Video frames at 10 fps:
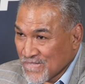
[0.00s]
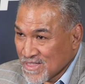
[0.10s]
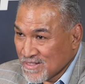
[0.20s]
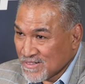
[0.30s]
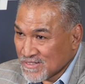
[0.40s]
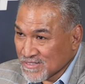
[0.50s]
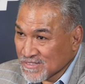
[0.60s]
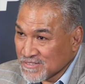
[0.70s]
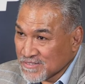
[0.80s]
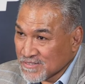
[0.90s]
feedback off that,
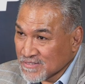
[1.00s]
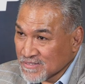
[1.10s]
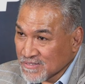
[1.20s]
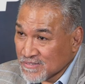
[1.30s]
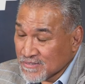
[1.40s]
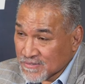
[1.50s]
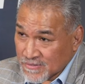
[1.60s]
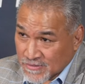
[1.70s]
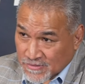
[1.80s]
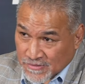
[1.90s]
what would you say
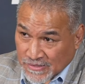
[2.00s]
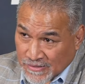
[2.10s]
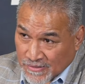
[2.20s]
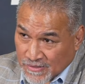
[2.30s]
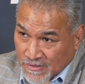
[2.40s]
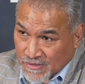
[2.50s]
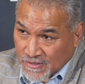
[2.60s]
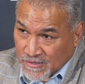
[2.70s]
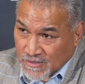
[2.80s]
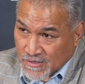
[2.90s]
of the
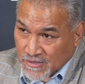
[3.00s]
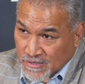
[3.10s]
first three